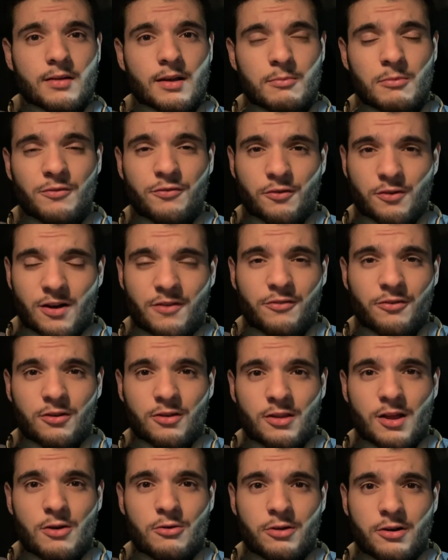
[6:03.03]
I'm a forever
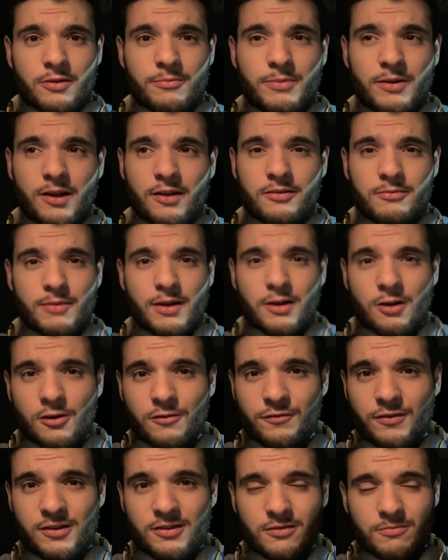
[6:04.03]
loner because my
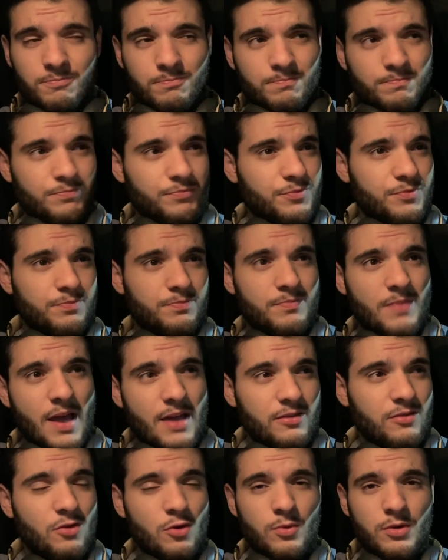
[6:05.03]
girlfriend's
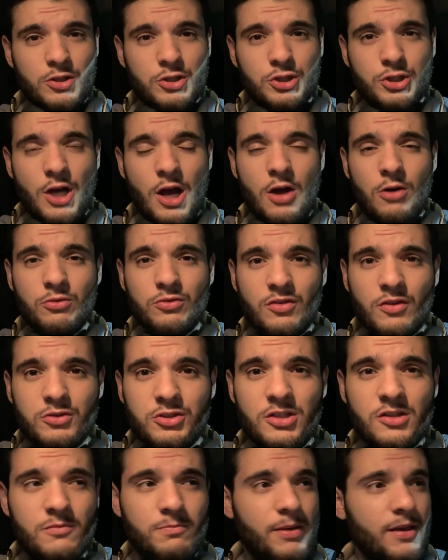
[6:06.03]
doing a show, so
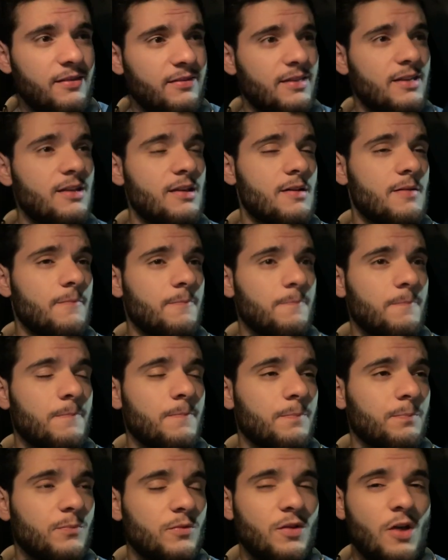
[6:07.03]
she's busy.
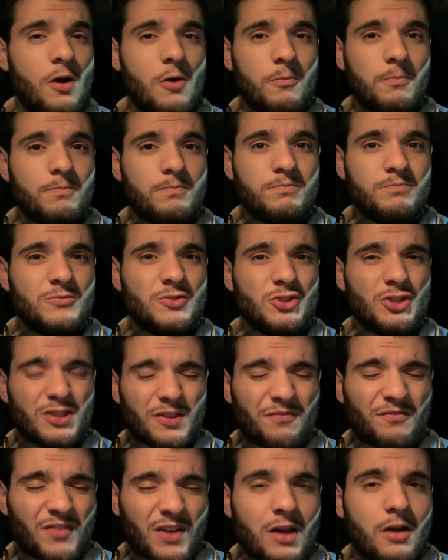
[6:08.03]
So, shut
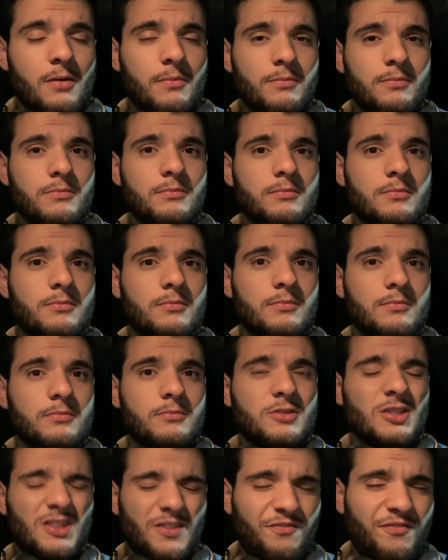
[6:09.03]
the fuck up.
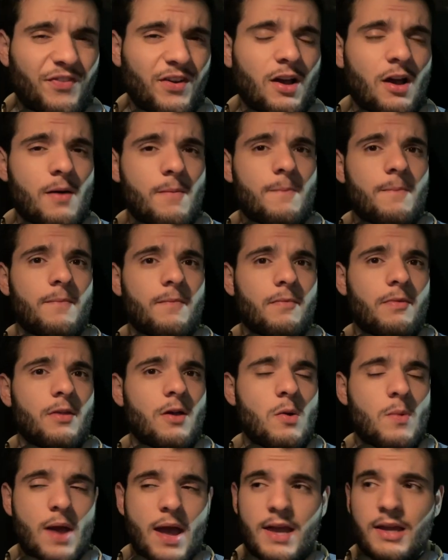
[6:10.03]
Shut the fuck up,
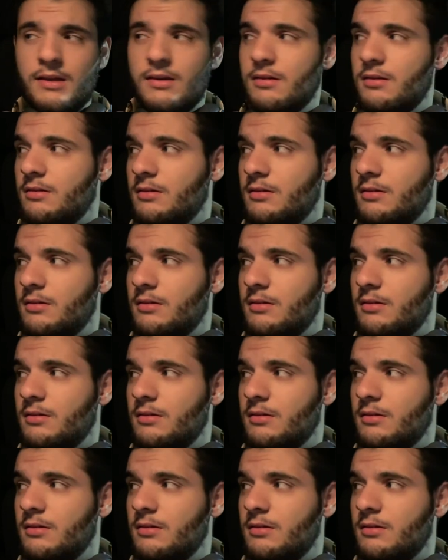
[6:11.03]
okay?